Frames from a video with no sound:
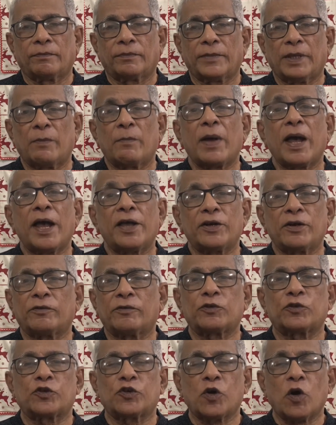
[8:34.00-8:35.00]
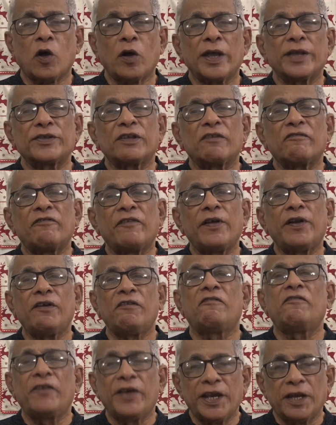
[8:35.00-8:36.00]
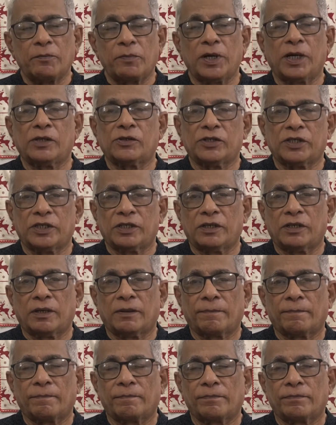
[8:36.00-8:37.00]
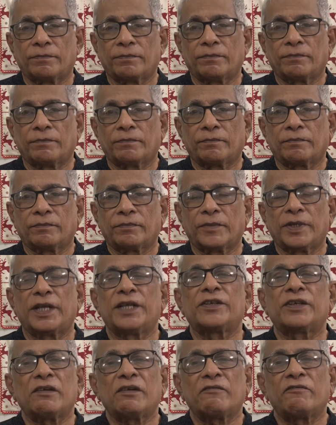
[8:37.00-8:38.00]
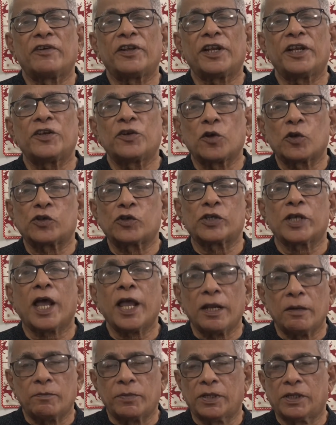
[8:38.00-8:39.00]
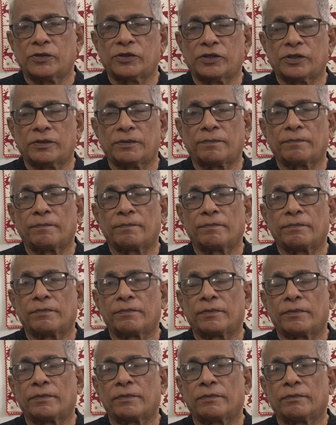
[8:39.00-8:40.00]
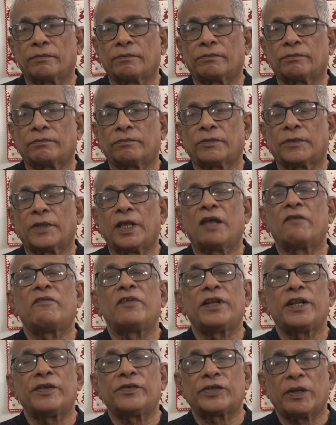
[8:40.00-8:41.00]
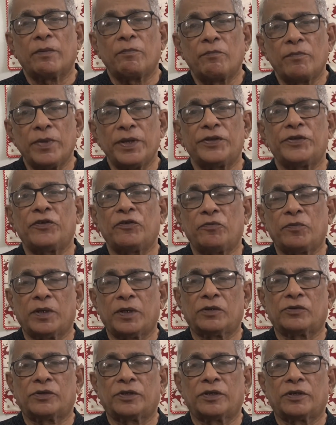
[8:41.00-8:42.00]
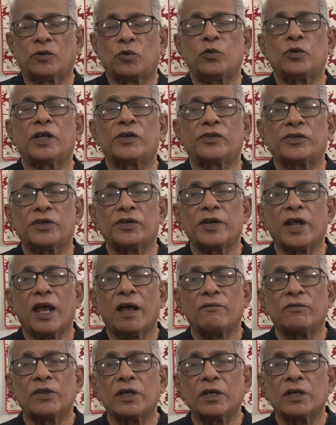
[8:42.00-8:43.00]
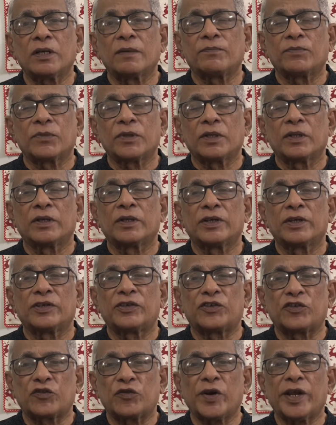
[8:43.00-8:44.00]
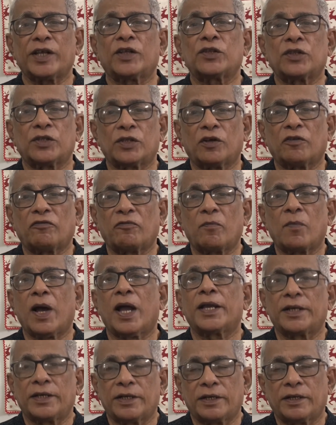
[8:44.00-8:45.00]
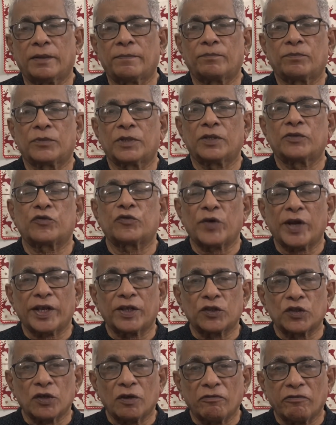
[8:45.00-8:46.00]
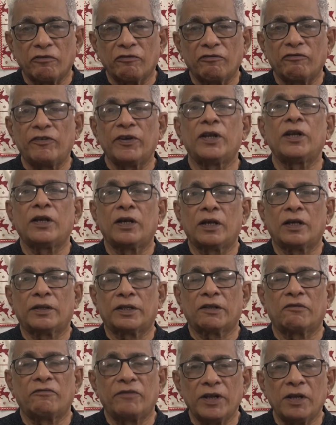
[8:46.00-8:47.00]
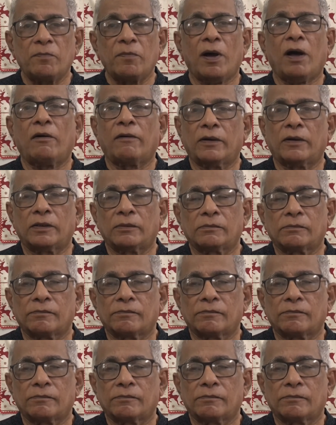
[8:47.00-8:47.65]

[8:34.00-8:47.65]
A man of straw is a very weak person. He's a very docile person. A very submissive person who doesn't have the strength of mind, the strength of will, the willpower